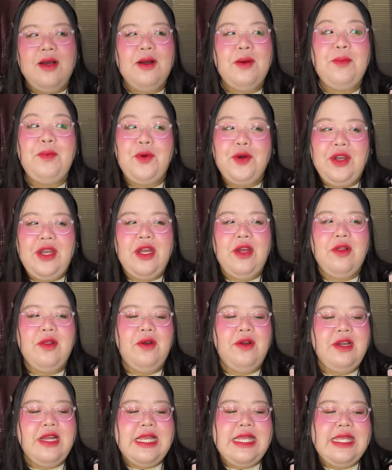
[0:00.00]
Morning
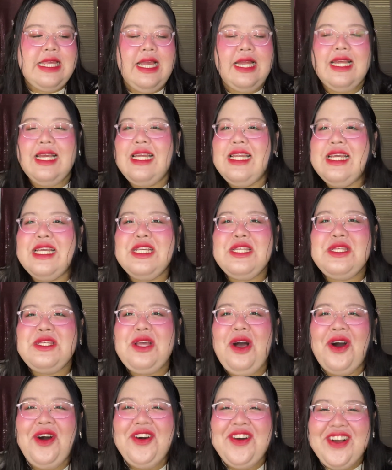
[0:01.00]
Glory scent. It is
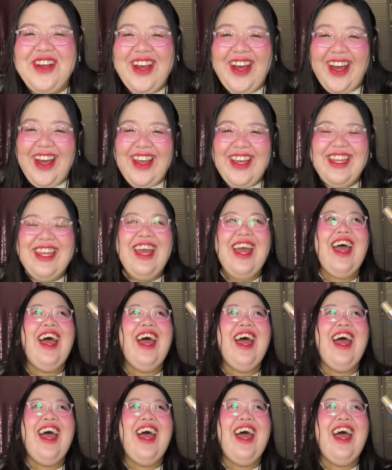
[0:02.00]
so good.